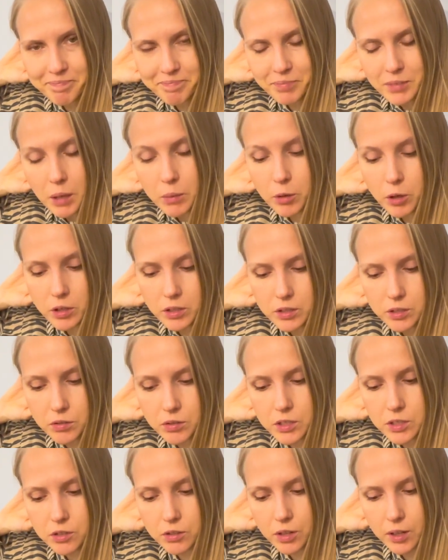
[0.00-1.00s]
I'm going to
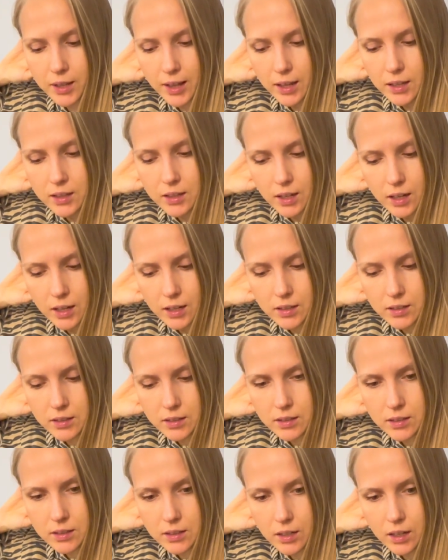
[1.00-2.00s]
enjoy that, and